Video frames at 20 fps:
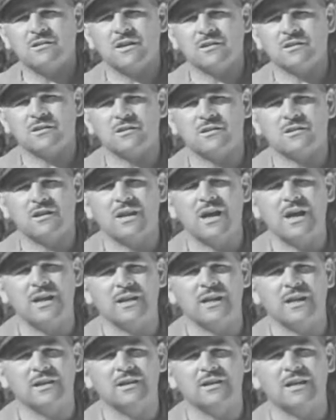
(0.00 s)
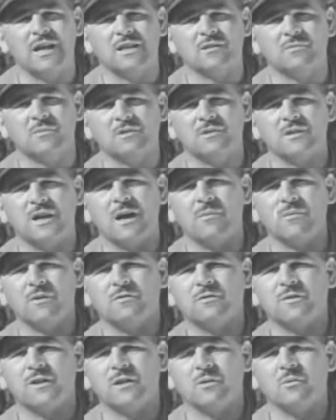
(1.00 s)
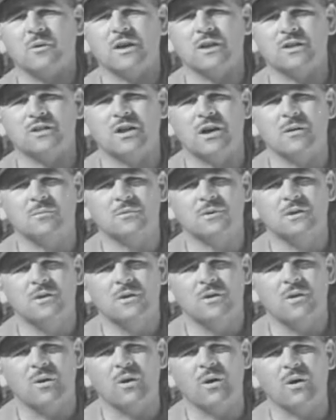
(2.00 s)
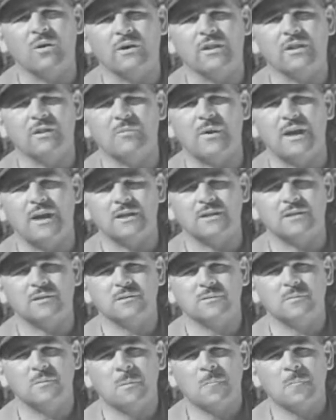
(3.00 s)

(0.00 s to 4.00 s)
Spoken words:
such as Light Aid detachments, Army field workshops, or in the base.